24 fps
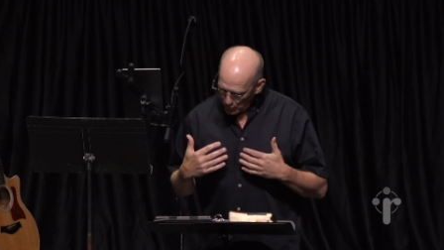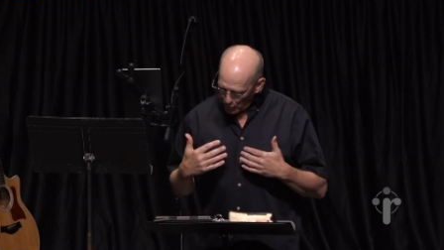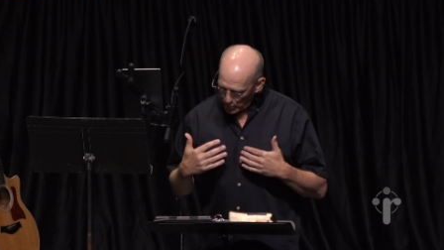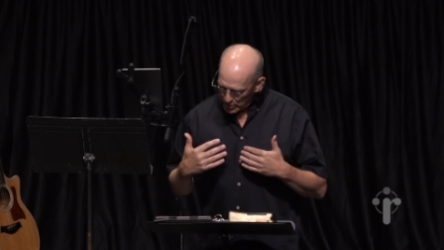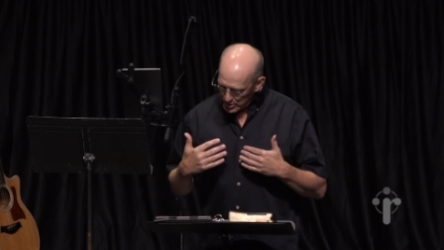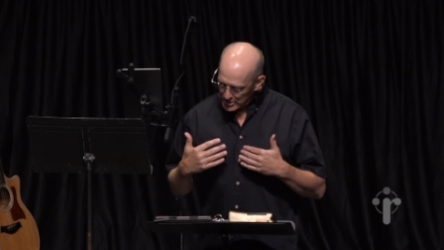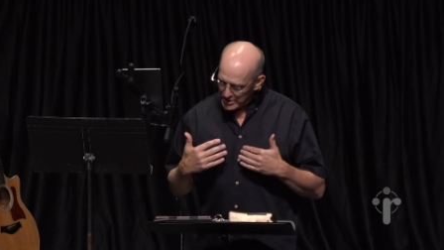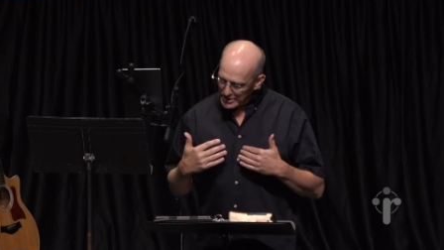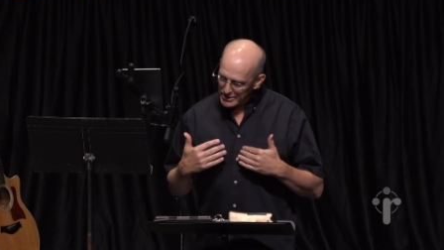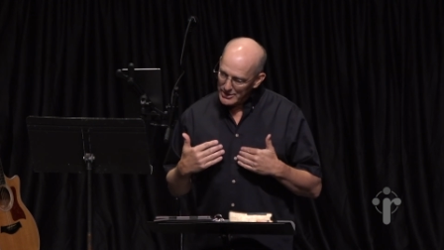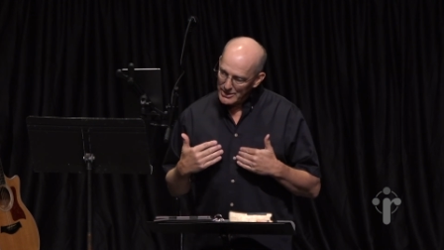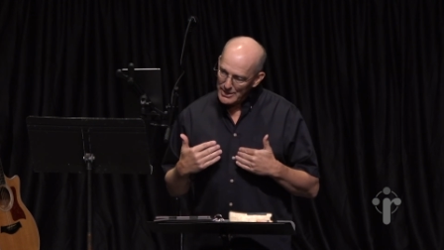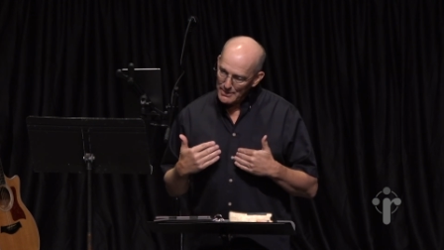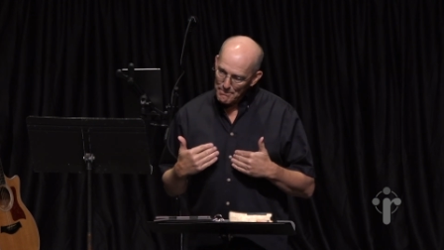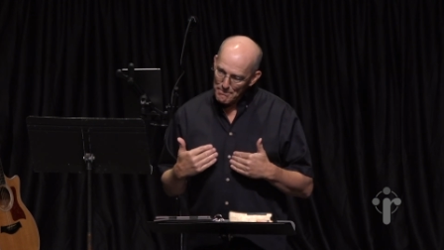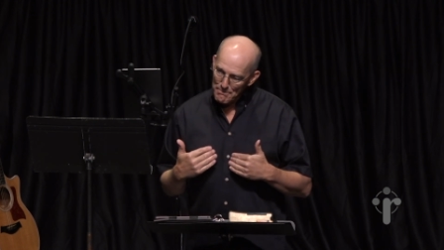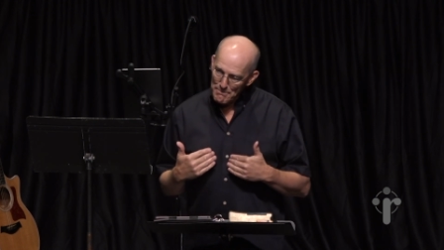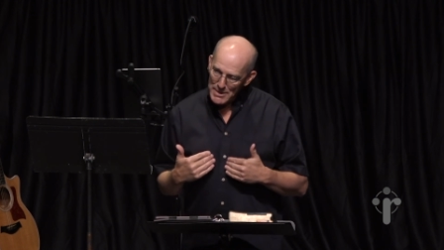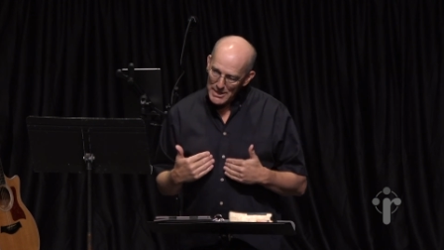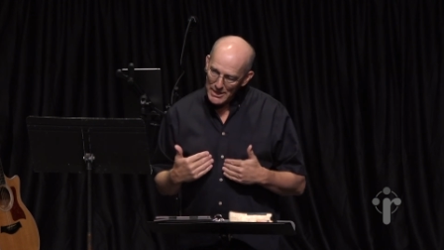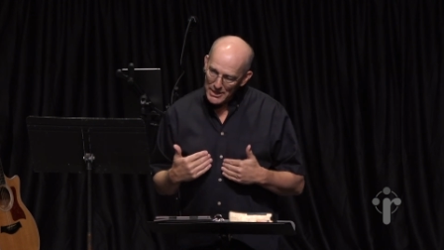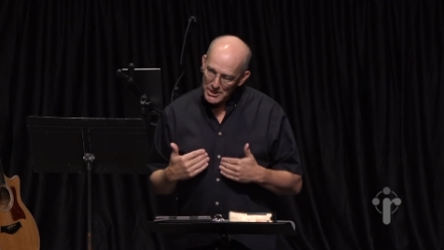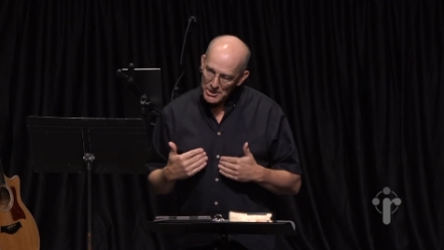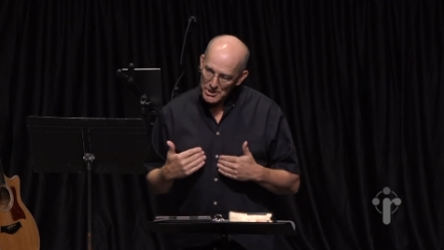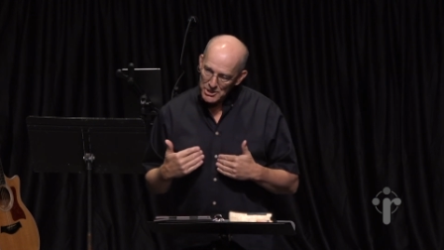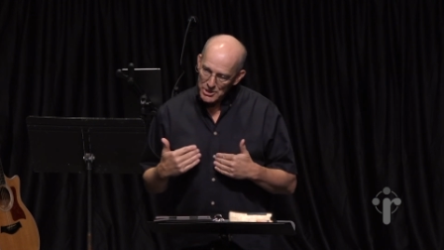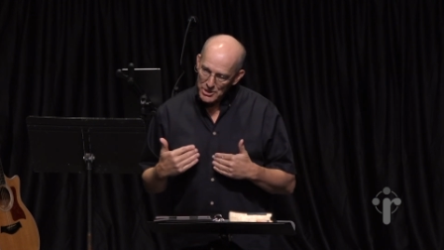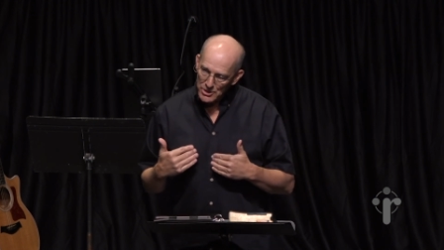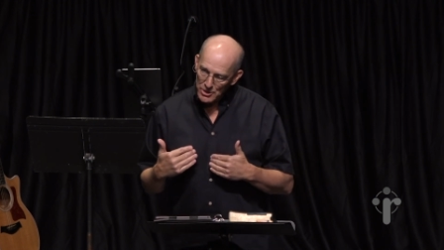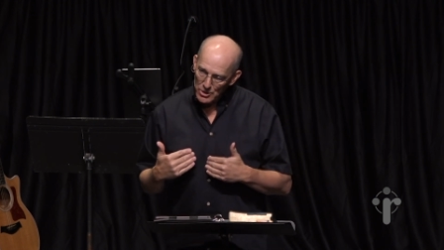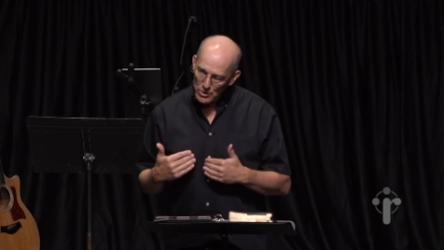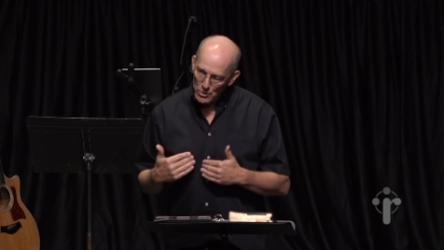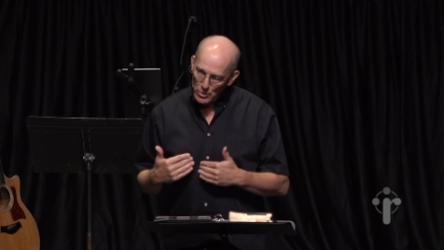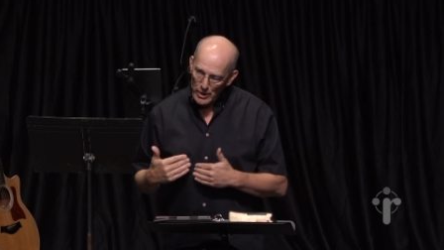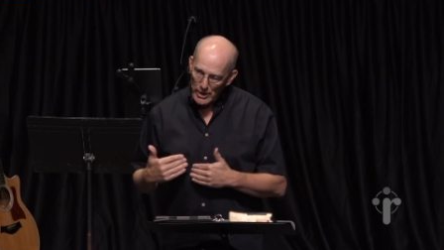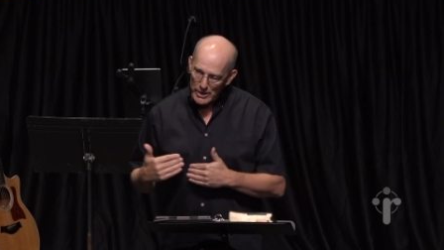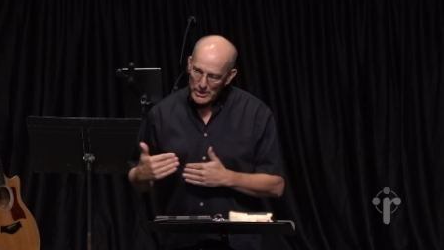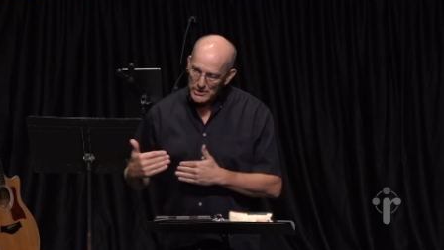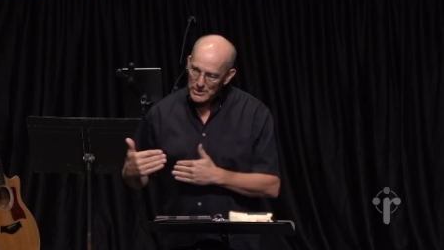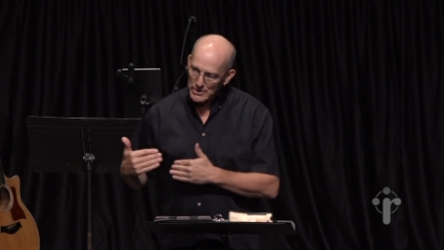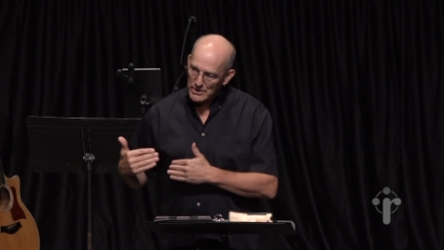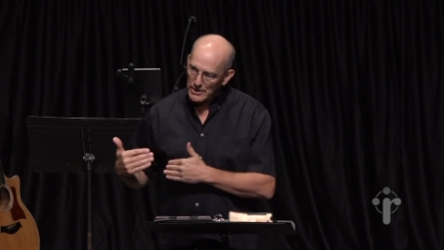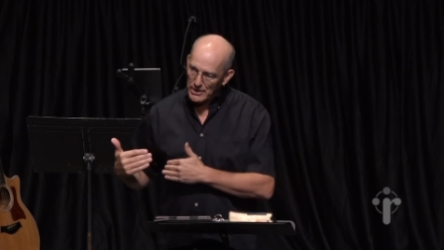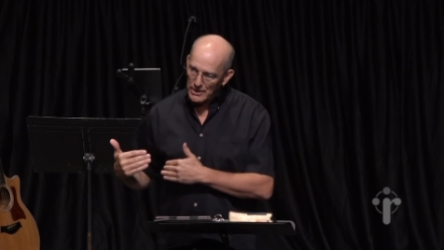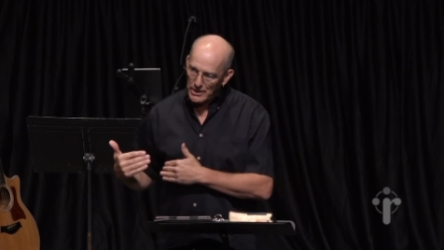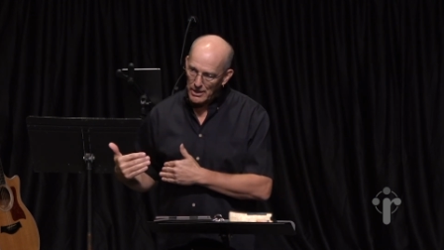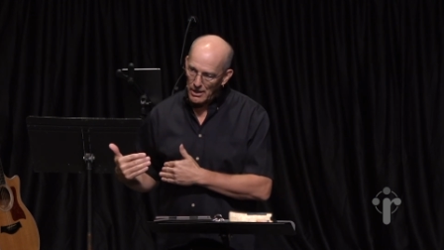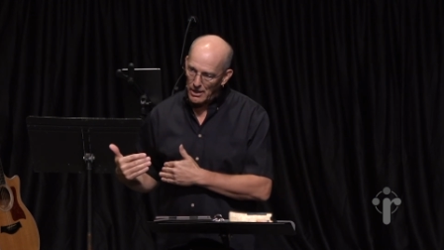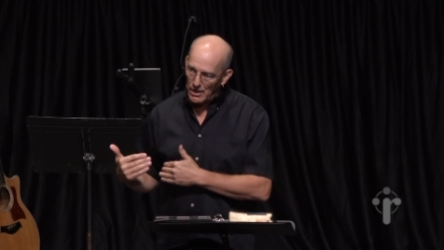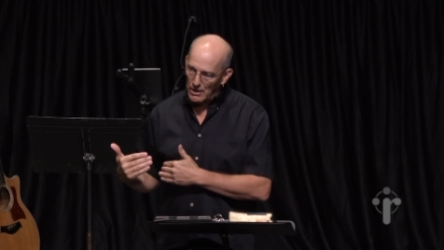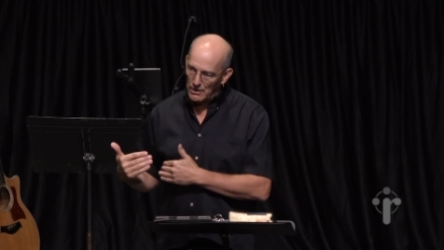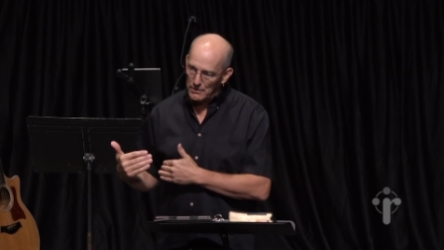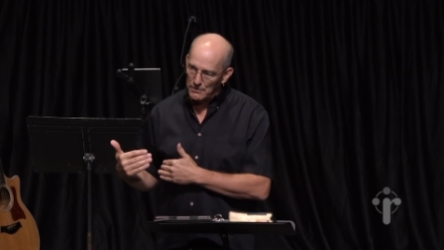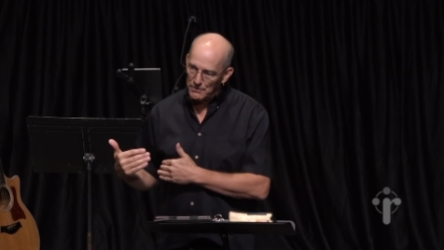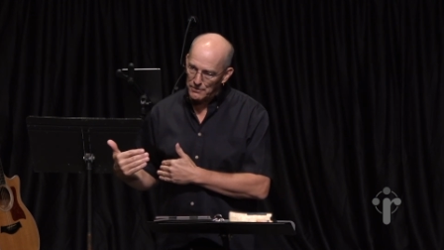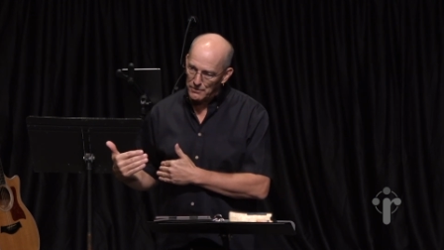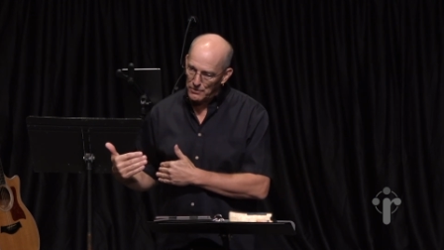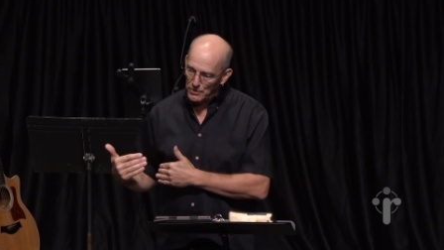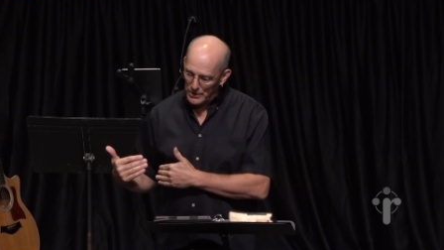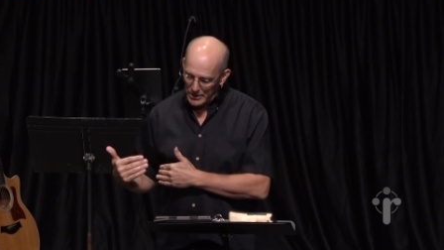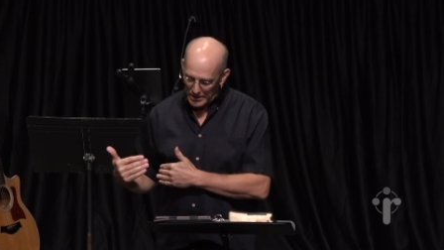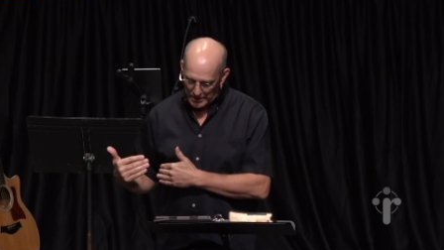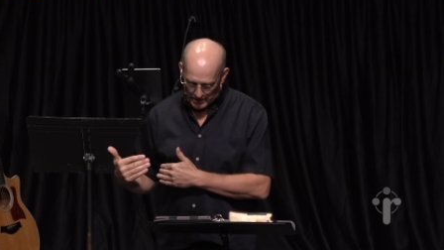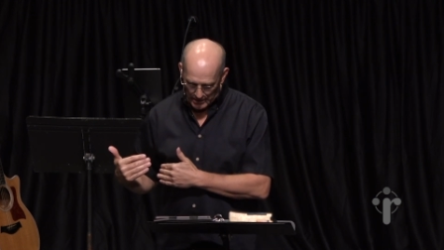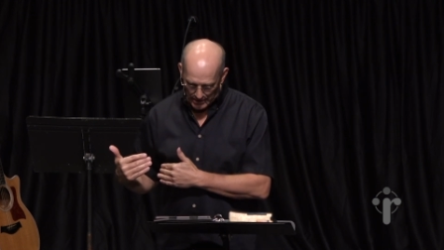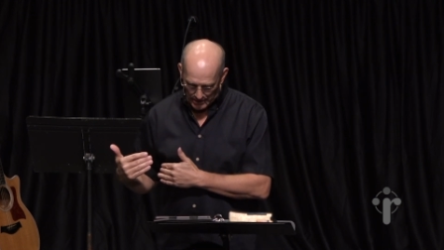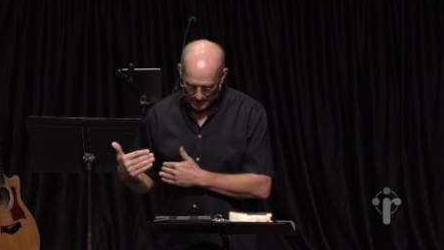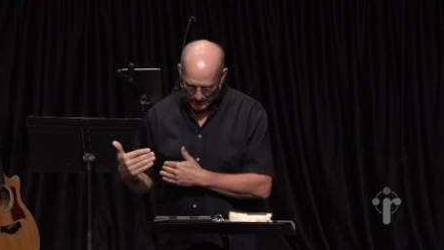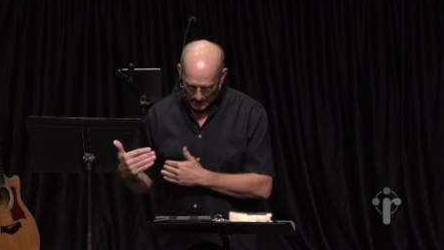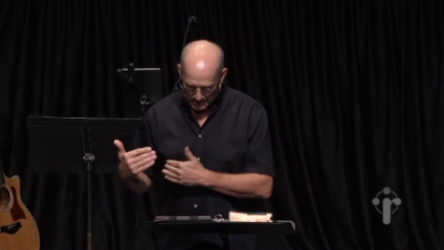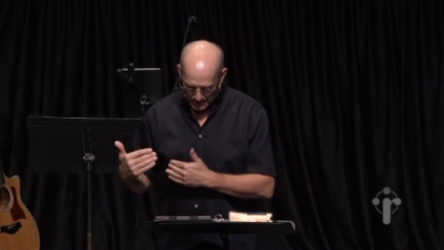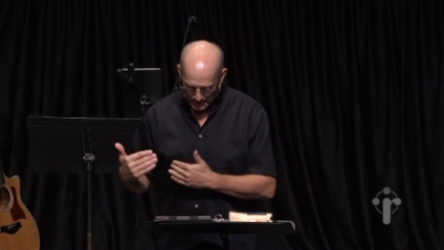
want to diminish the grace that God freely